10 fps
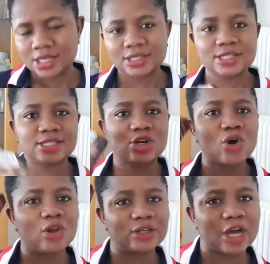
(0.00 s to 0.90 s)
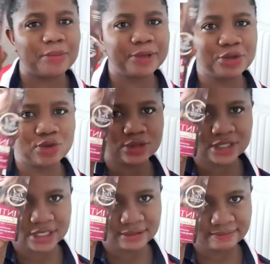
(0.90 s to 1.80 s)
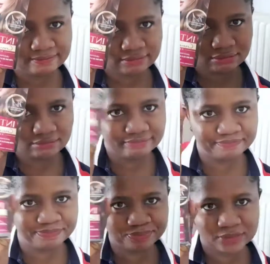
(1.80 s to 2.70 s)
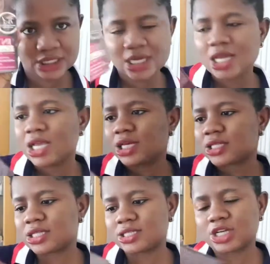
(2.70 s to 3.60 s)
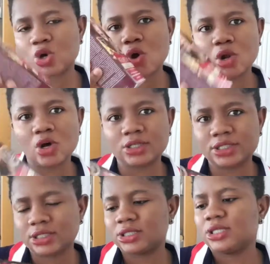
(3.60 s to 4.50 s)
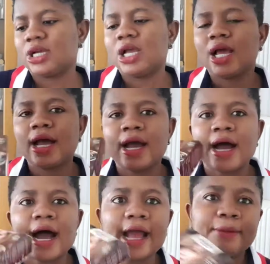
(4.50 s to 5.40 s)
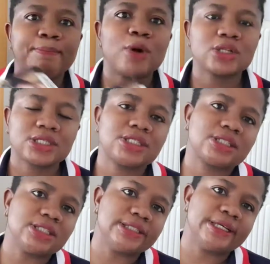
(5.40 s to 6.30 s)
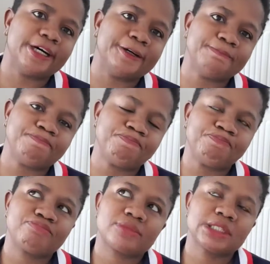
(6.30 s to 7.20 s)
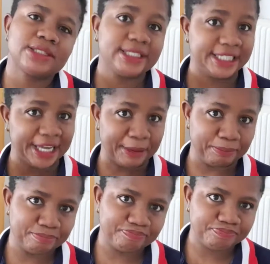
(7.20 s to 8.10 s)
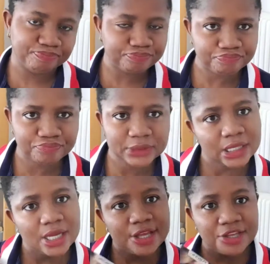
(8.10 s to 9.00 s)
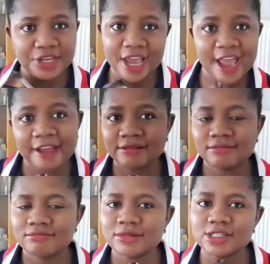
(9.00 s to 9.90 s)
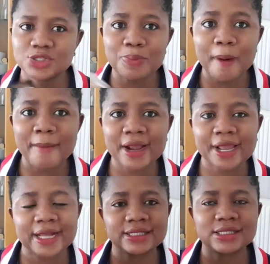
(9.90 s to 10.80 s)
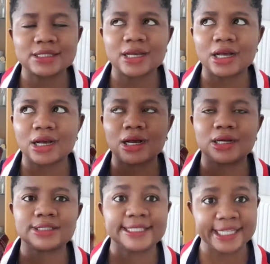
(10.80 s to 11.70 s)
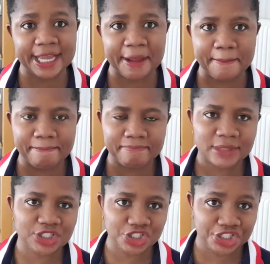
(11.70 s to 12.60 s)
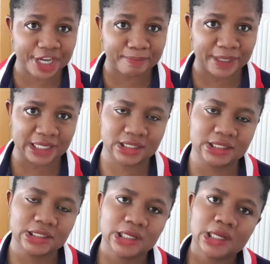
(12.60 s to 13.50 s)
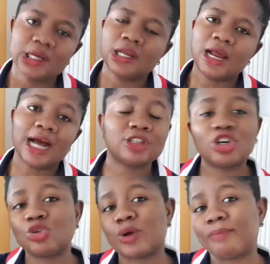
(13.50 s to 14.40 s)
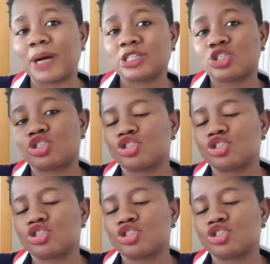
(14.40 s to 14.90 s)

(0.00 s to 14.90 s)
is the color that I'll be using. This is the colored. I bought it in DM. Here in supermarket DM in Germany. I don't know about